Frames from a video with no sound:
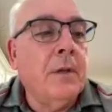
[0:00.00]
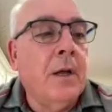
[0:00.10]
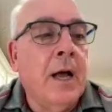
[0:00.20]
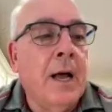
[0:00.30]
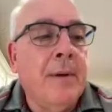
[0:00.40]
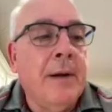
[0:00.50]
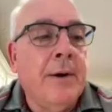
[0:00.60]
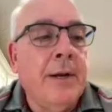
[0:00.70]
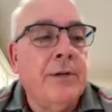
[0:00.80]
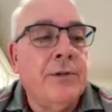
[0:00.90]
hobby
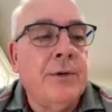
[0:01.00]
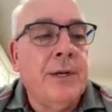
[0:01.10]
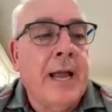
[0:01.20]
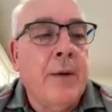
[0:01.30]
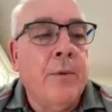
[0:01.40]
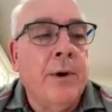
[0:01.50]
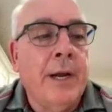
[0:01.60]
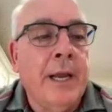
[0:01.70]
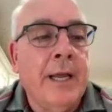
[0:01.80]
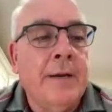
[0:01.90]
or industry that
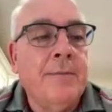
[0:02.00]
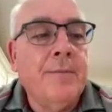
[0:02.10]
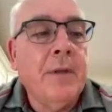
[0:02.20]
we're in,